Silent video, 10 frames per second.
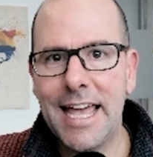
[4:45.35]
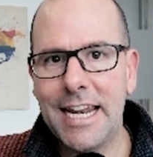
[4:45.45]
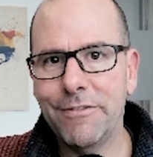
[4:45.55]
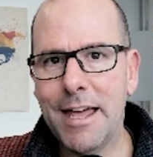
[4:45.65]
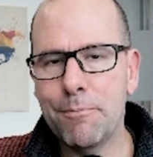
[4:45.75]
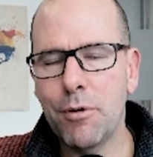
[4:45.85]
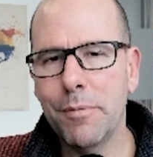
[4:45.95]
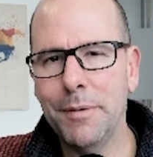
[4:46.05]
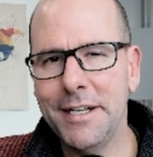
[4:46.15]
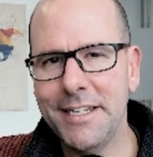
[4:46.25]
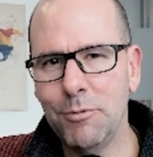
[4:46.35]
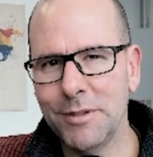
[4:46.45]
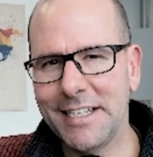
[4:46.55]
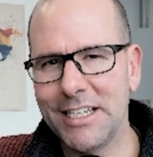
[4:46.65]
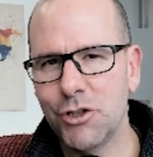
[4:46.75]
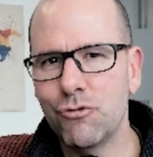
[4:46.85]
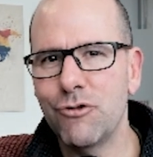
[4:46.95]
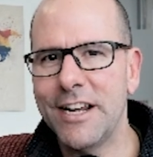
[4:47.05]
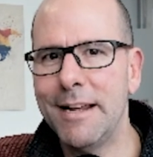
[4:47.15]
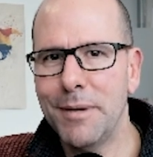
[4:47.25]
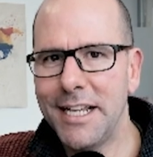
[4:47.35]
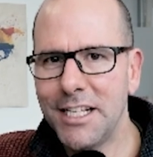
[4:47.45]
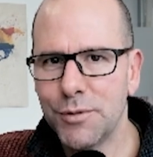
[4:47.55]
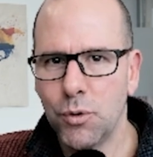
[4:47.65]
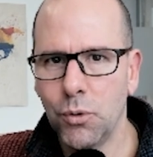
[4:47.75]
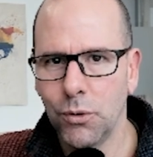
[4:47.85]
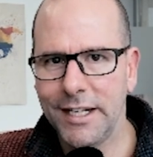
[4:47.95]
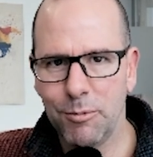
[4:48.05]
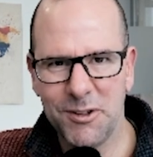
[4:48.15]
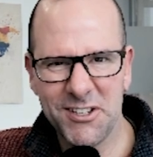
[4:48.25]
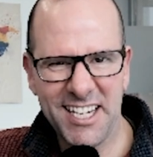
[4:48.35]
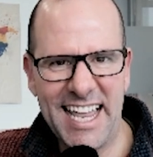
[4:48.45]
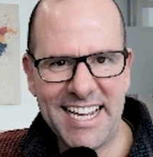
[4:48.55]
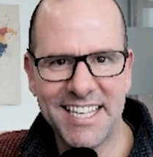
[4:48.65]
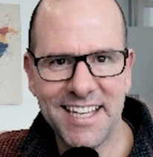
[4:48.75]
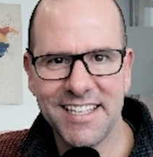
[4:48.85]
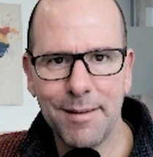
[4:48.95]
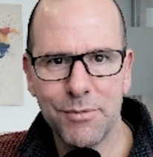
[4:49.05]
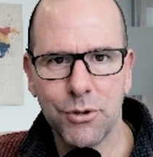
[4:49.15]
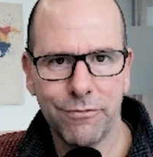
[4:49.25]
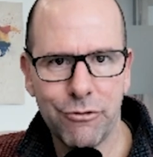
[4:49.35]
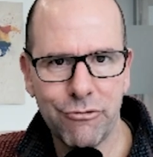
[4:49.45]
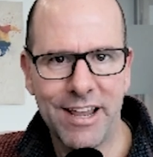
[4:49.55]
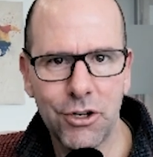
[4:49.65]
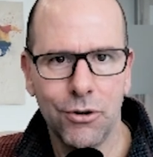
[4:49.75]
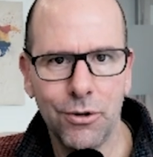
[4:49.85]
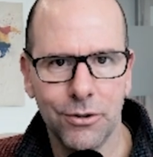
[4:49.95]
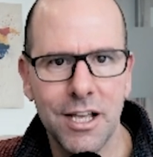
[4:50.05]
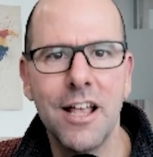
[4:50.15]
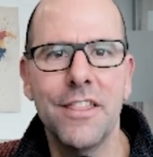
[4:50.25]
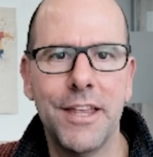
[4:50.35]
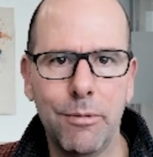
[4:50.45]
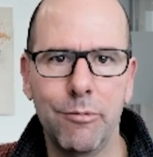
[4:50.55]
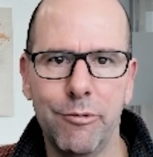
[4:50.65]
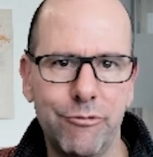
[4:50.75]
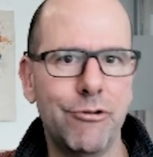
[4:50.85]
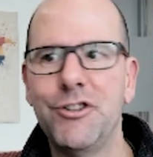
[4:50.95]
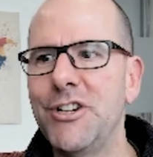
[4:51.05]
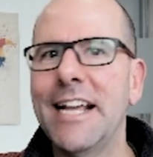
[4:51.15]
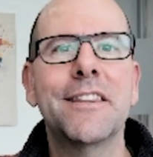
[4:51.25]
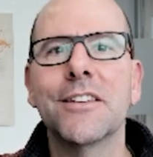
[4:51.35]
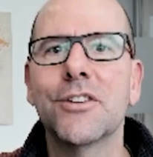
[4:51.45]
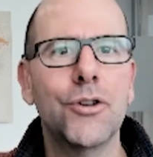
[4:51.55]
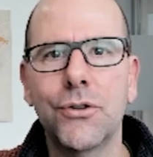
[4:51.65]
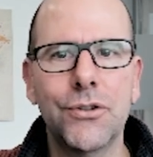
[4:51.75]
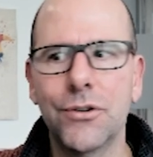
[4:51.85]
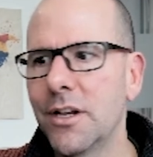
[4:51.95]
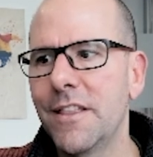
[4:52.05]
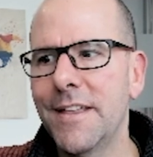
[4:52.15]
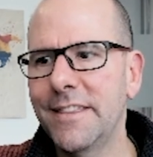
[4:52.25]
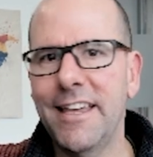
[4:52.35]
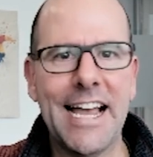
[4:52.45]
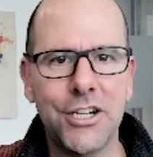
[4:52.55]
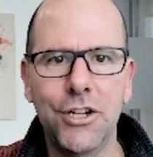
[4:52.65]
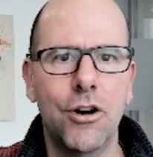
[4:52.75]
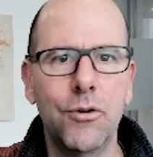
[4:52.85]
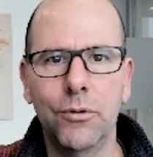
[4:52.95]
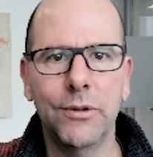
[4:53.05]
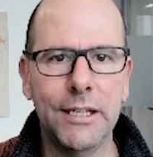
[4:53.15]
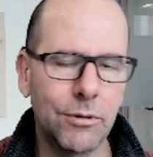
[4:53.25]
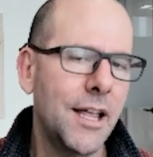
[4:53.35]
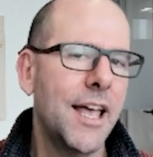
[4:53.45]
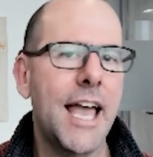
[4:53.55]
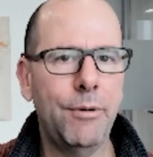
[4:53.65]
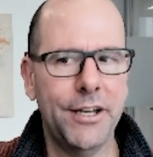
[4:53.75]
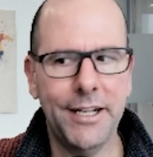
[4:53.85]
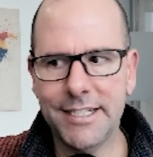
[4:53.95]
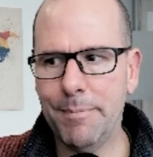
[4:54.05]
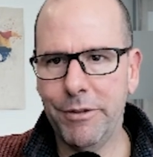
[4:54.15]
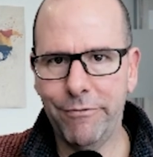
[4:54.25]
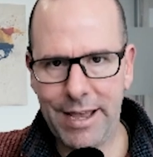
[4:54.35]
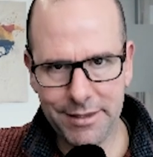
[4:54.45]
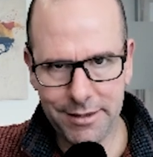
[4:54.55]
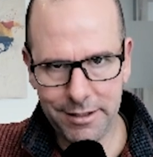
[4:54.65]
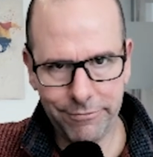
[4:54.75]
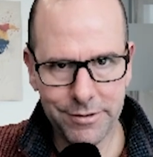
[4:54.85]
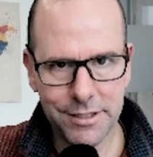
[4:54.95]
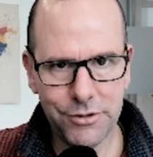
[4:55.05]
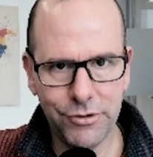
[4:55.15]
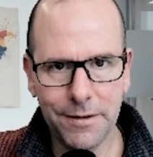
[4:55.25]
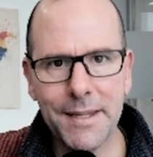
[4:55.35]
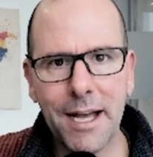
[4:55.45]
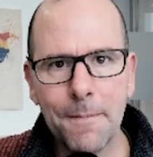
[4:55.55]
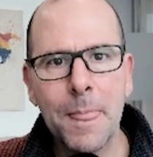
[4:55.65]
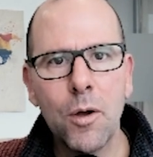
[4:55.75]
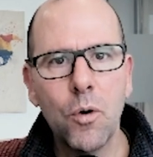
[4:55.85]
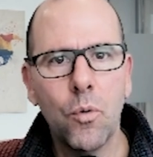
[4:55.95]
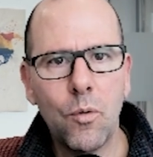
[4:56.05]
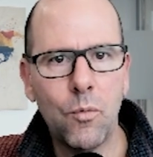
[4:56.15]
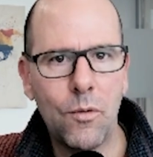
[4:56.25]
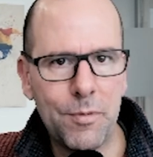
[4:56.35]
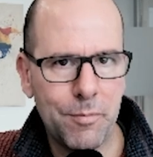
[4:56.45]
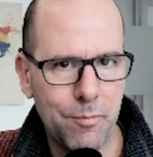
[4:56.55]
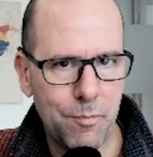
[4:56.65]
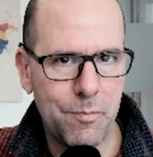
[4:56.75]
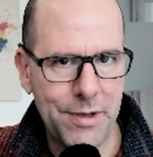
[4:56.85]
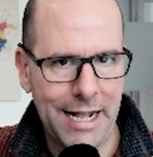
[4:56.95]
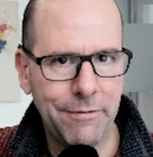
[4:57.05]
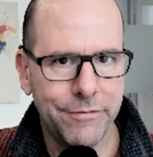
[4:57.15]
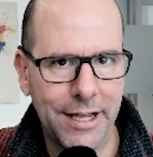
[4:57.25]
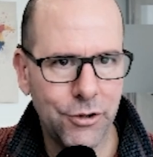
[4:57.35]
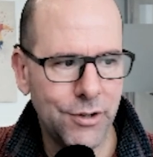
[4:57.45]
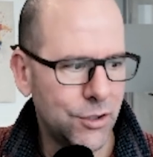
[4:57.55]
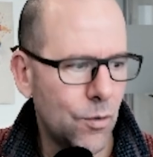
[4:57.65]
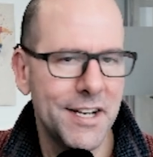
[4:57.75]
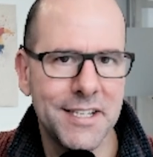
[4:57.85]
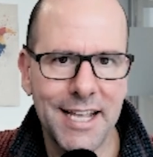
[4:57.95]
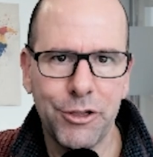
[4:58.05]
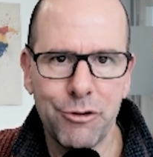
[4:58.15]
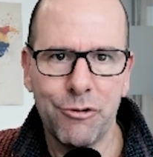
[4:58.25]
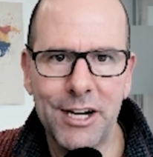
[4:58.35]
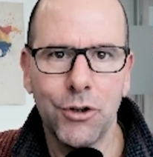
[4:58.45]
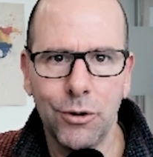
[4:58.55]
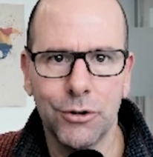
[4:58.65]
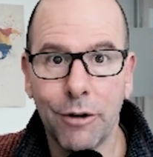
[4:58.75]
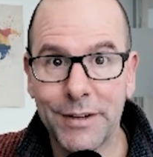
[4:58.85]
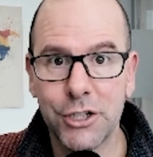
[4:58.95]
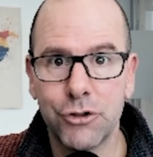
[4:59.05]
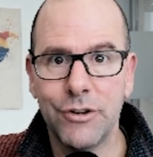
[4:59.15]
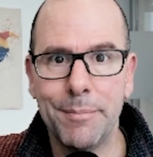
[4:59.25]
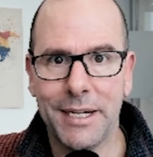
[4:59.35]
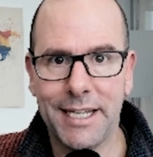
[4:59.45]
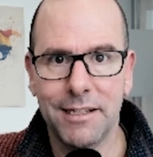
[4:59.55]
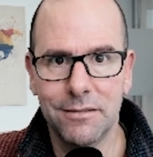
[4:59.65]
And if that probability was extremely small and it was less than some sort of threshold, then we would reject this notion that they actually are all equal and we could accept the fact that the difference is real. Now, the, the alpha value is what is that threshold of extremely?